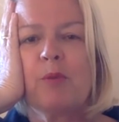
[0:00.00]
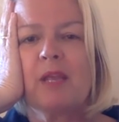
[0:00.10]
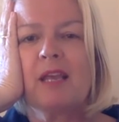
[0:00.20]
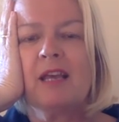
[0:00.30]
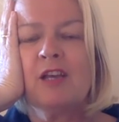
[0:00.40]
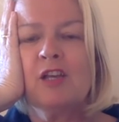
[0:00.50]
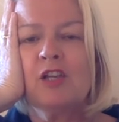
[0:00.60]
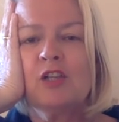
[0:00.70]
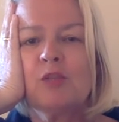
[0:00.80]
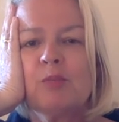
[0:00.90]
here
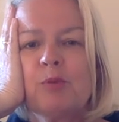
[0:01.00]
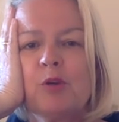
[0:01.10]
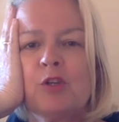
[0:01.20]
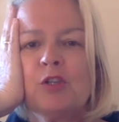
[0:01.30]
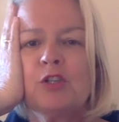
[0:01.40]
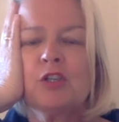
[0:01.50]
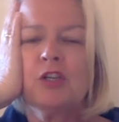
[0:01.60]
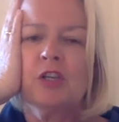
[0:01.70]
to push,